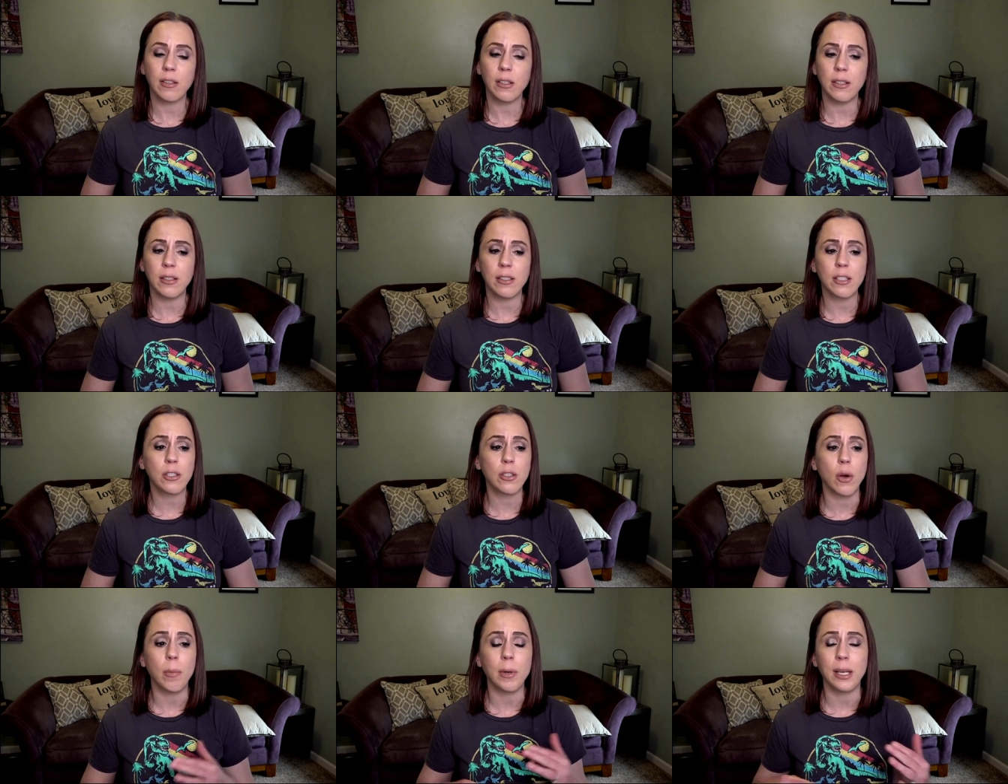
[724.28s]

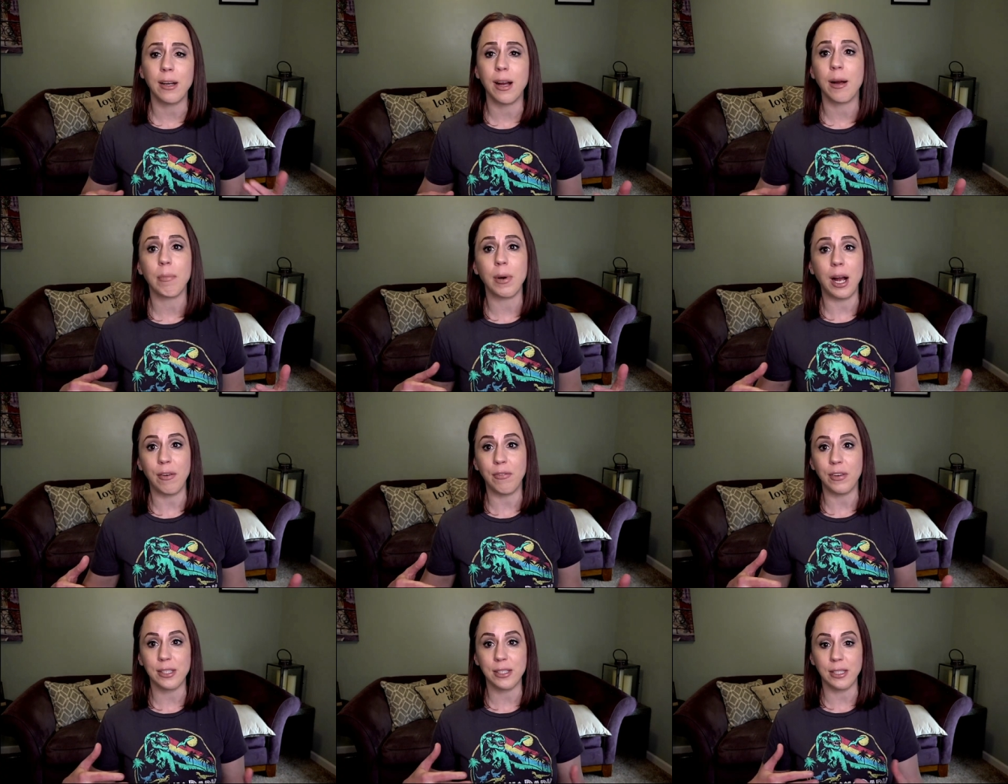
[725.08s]
so many
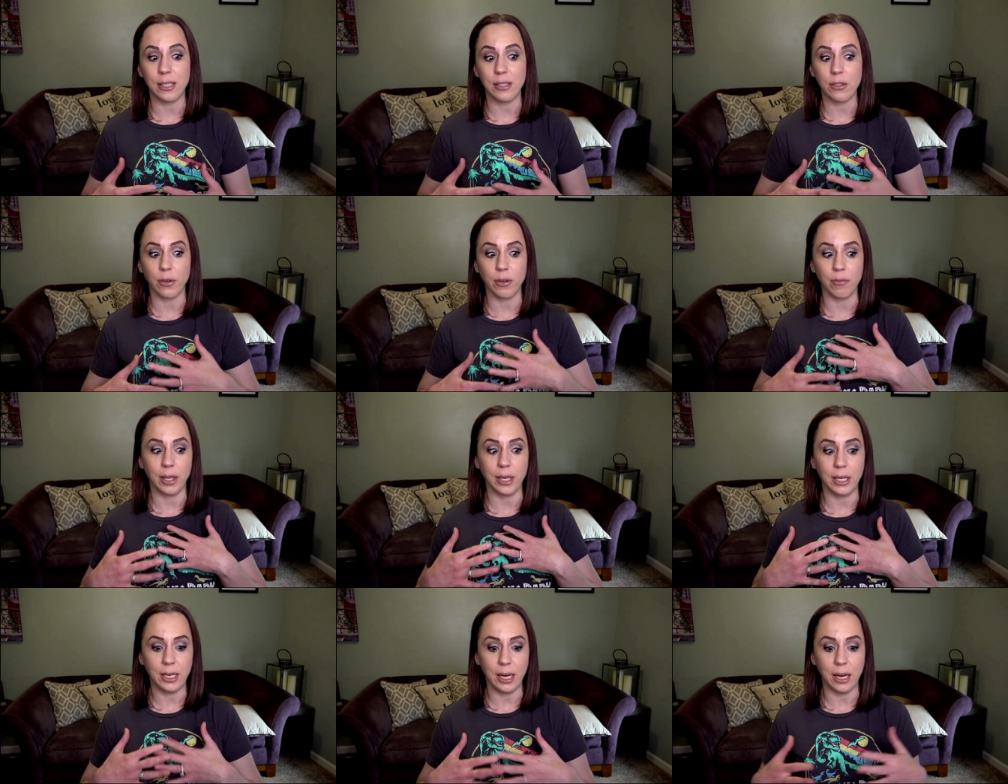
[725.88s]
nonprofits that sort of
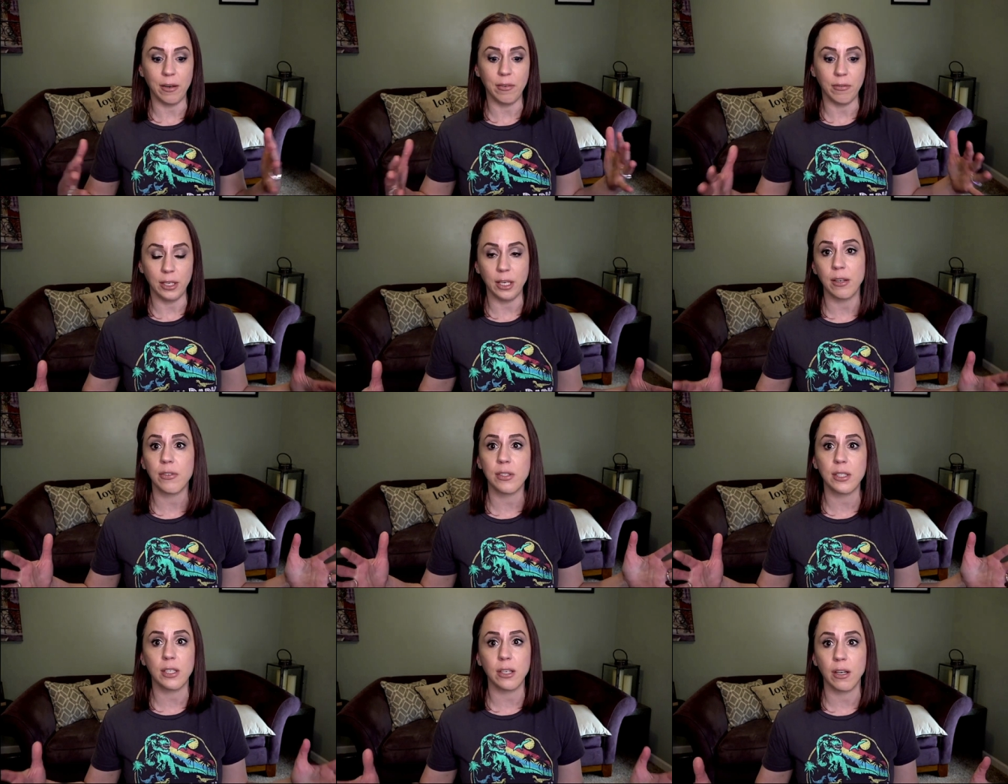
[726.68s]
like gave
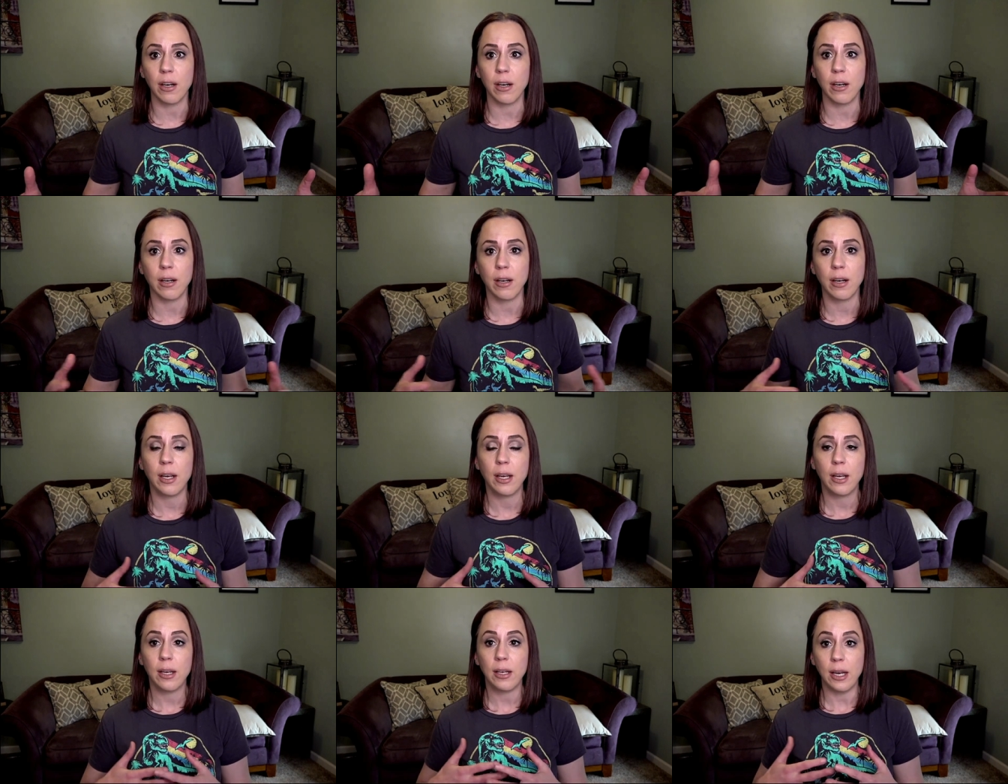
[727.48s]
gifts to her
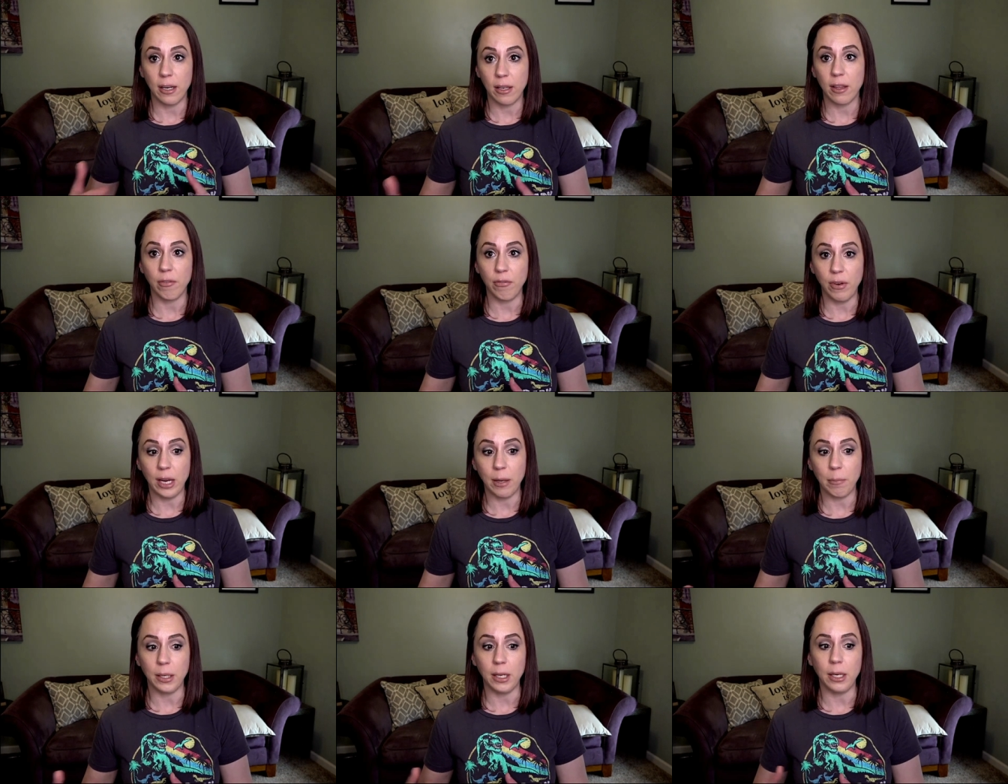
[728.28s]
and to the
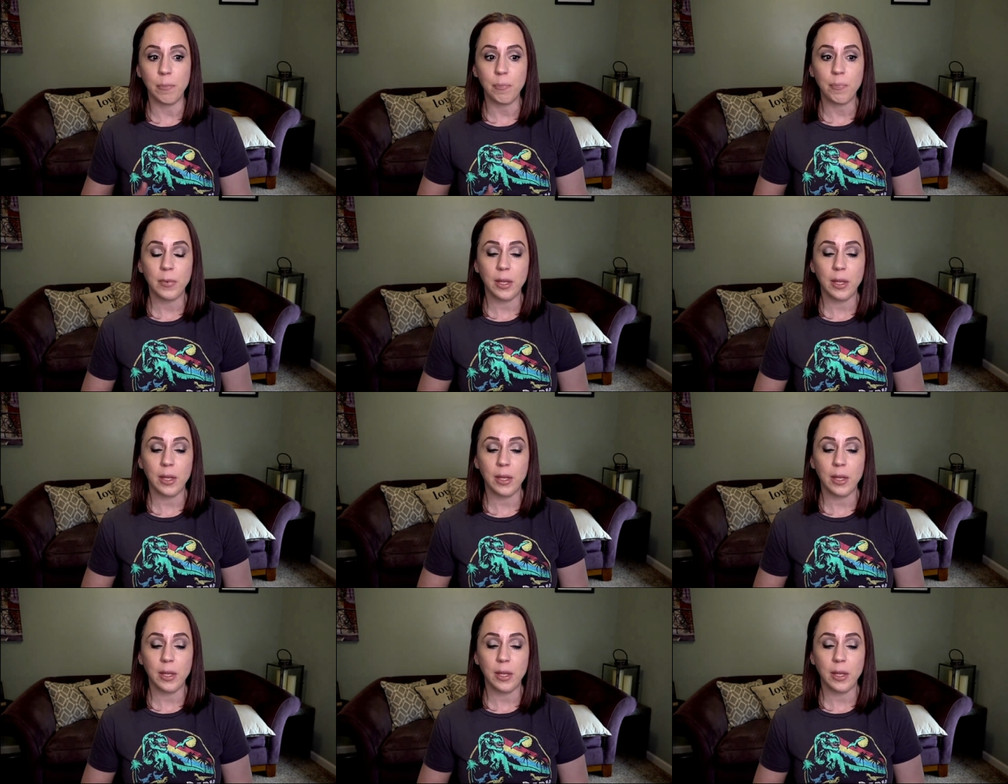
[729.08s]
family.